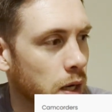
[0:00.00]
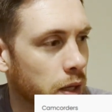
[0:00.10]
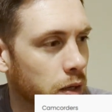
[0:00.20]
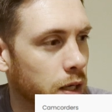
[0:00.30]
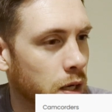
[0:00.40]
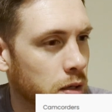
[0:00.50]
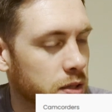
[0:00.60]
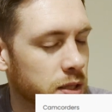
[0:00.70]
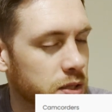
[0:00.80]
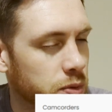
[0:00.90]
And I
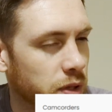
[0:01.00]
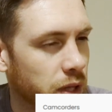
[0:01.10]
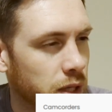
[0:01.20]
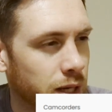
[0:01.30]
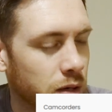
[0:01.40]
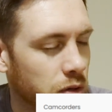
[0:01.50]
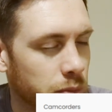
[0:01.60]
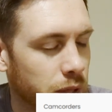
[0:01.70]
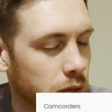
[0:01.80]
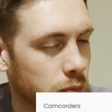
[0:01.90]
looked into it thinking, hang on
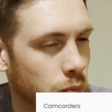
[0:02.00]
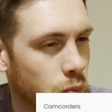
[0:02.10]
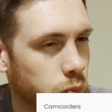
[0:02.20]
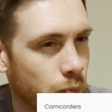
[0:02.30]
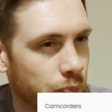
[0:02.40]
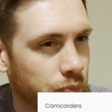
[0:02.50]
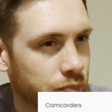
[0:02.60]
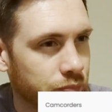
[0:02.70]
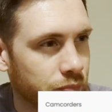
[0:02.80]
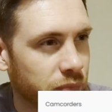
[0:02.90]
a minute,
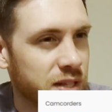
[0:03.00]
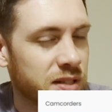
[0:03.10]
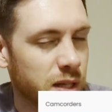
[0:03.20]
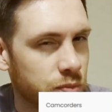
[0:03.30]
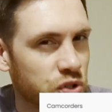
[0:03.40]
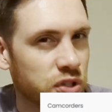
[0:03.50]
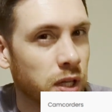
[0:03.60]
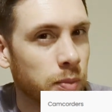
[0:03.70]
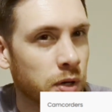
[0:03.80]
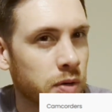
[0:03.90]
this seems
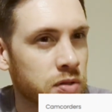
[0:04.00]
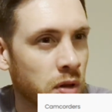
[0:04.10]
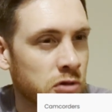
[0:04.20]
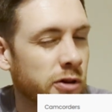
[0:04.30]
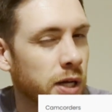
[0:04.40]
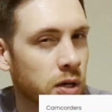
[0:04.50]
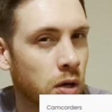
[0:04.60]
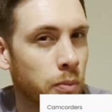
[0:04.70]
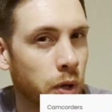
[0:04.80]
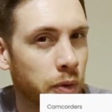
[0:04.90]
cheap. I know it's not the creator
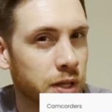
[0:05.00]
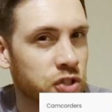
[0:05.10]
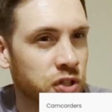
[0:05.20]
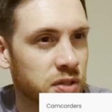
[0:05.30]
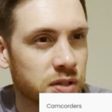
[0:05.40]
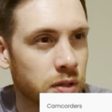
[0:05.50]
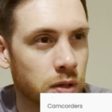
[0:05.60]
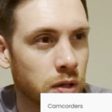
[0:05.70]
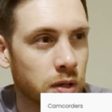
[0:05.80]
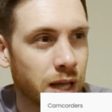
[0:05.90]
combo and it's just
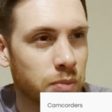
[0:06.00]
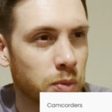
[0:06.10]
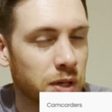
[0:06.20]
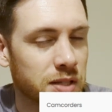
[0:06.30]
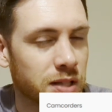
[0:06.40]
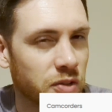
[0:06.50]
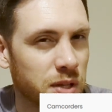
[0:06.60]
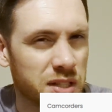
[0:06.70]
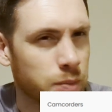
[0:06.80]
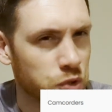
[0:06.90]
the camera by itself.
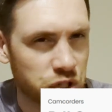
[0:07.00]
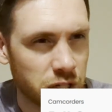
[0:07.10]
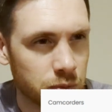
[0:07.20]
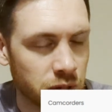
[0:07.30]
This seems cheap.